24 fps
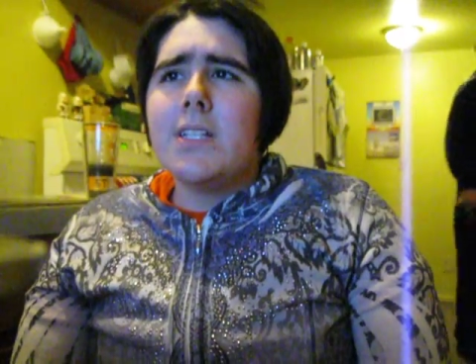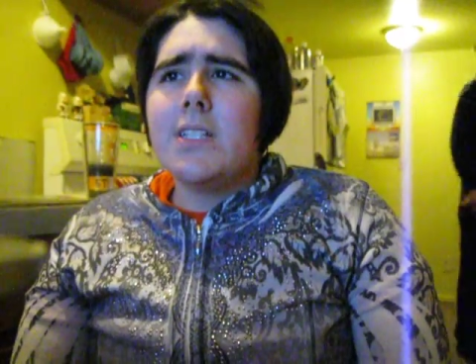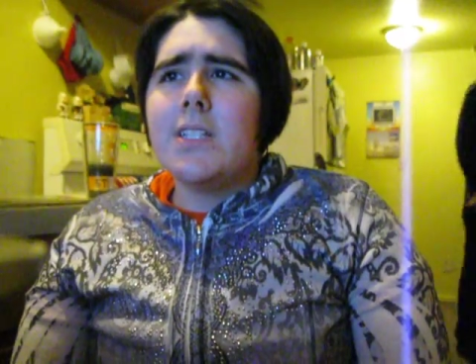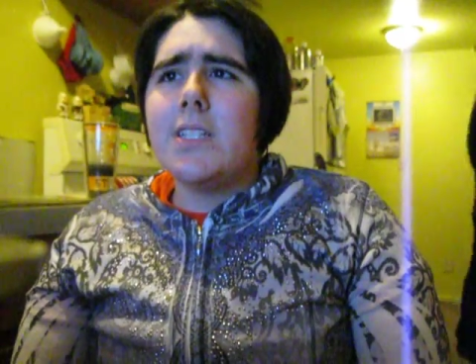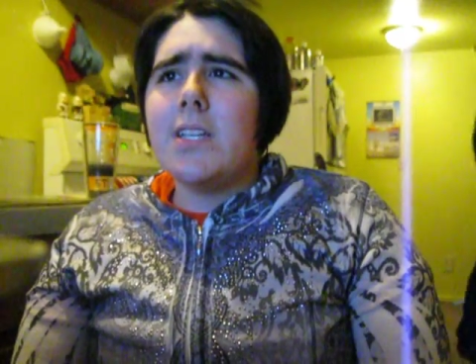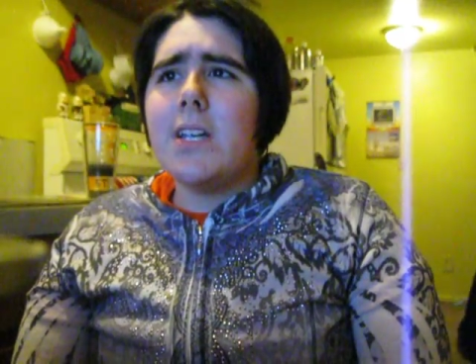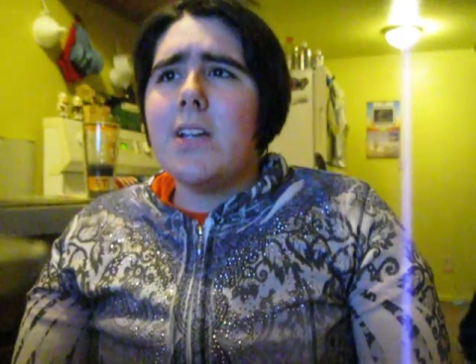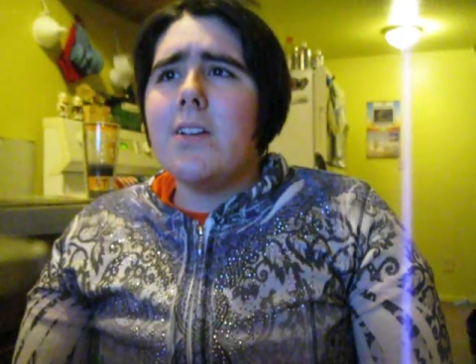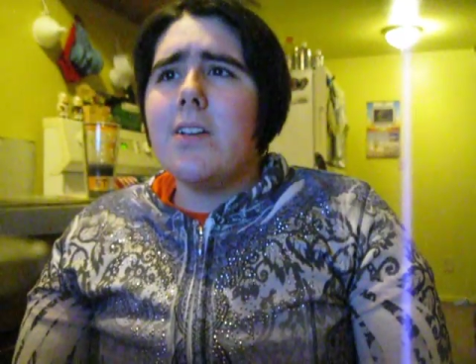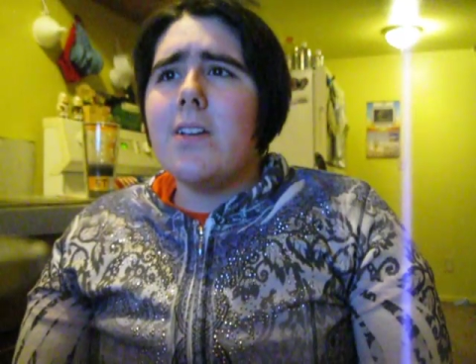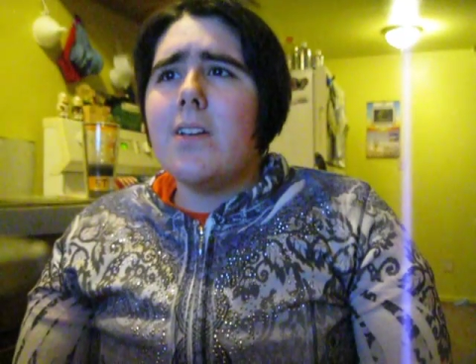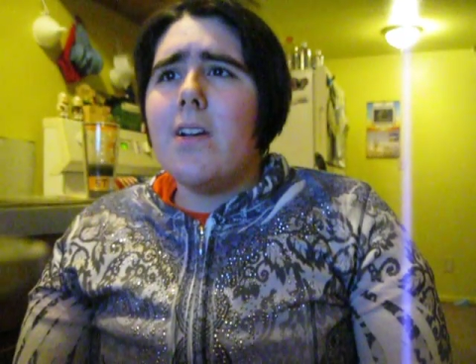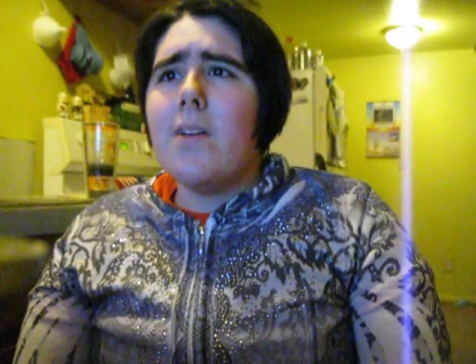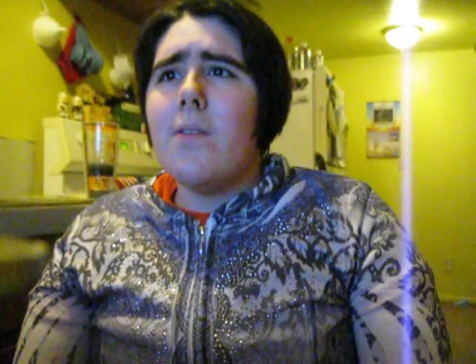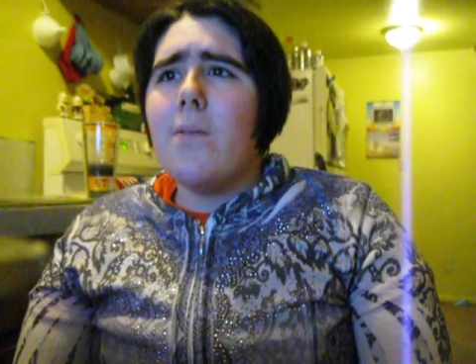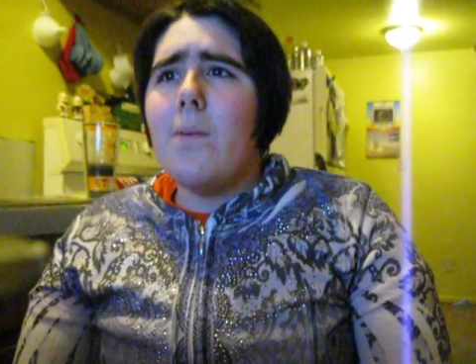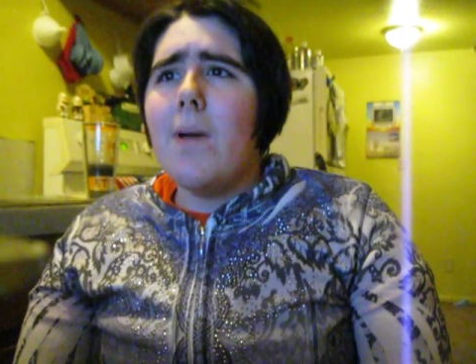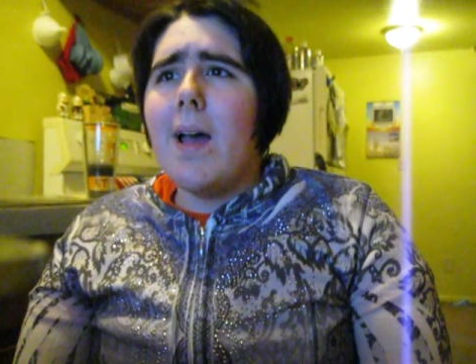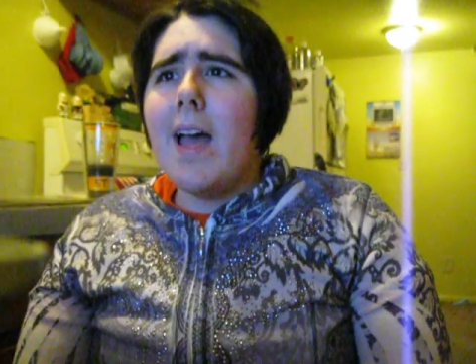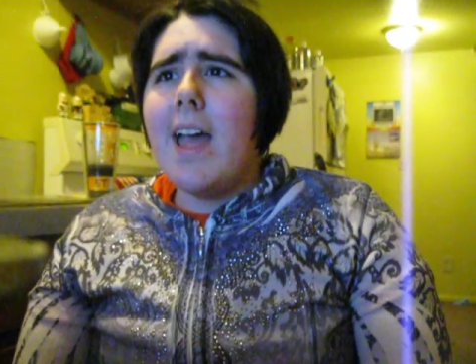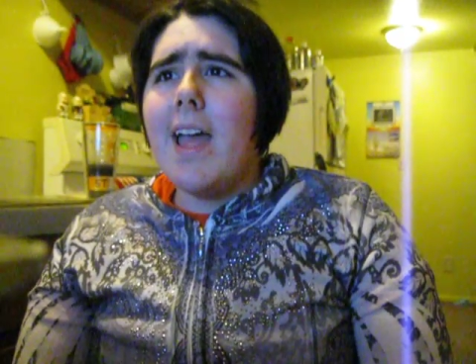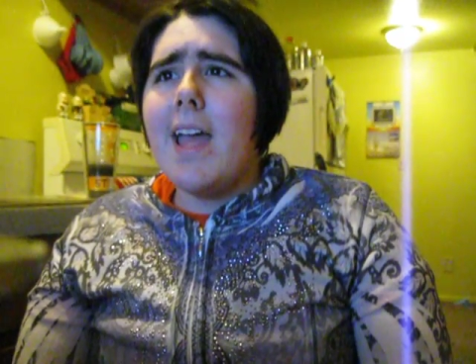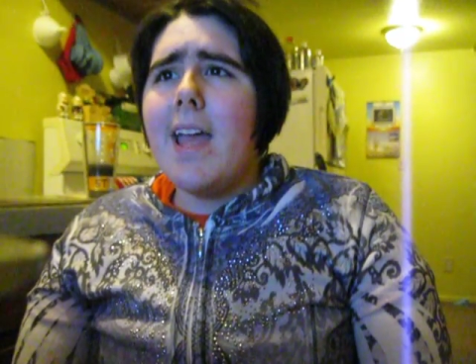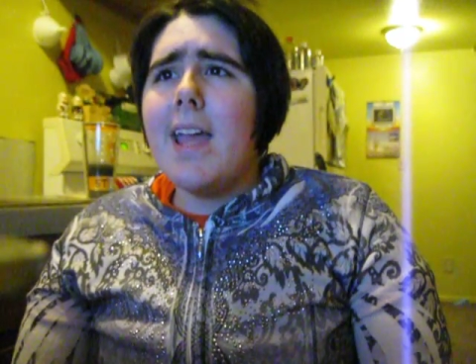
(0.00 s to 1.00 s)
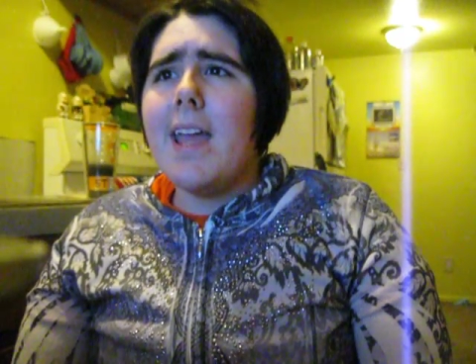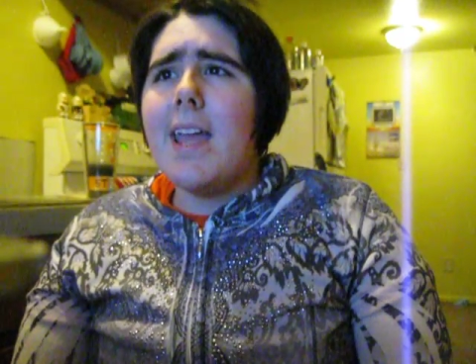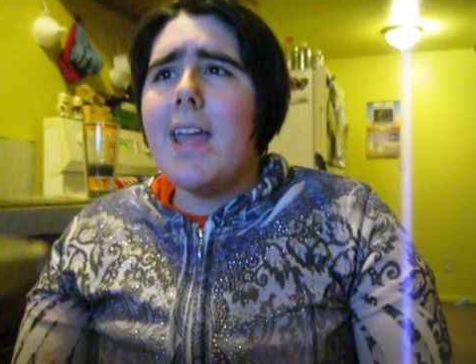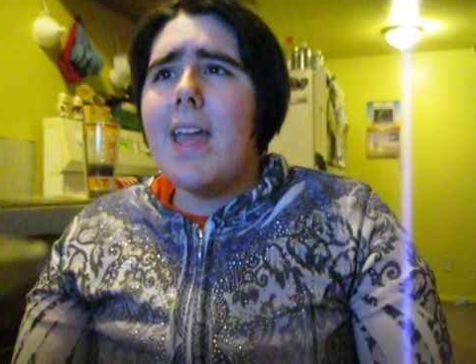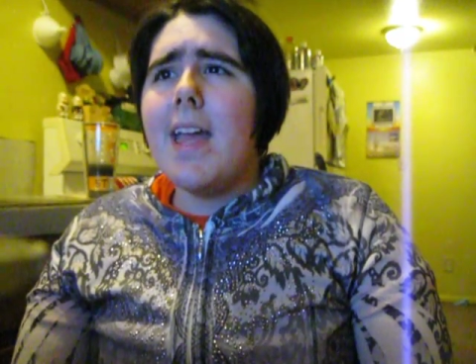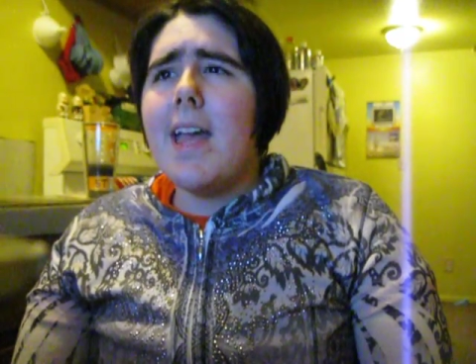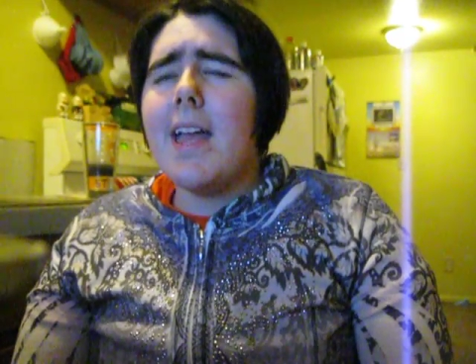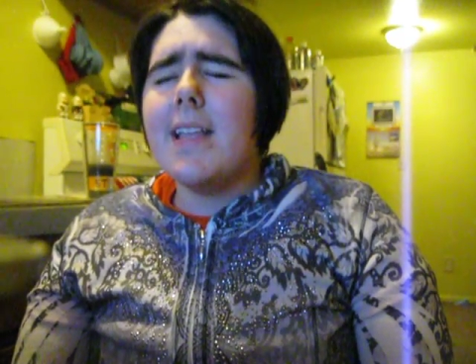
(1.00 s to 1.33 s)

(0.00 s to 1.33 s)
Turn away